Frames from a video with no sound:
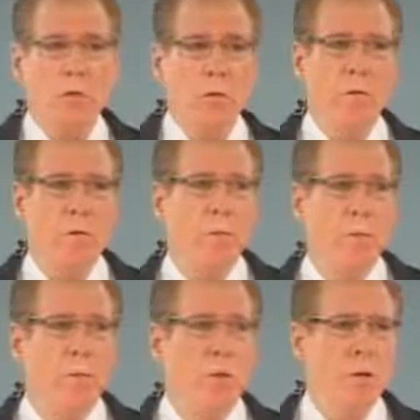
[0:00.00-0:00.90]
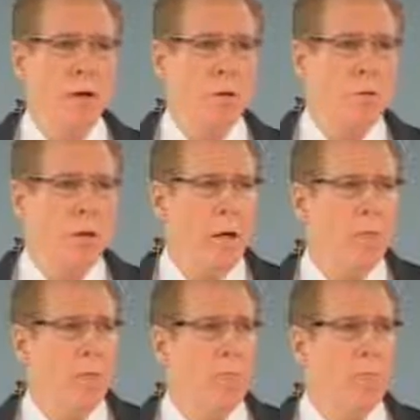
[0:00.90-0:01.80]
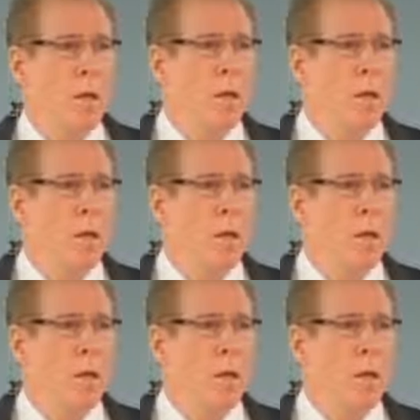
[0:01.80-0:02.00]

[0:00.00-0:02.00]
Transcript: several other people in the congregation,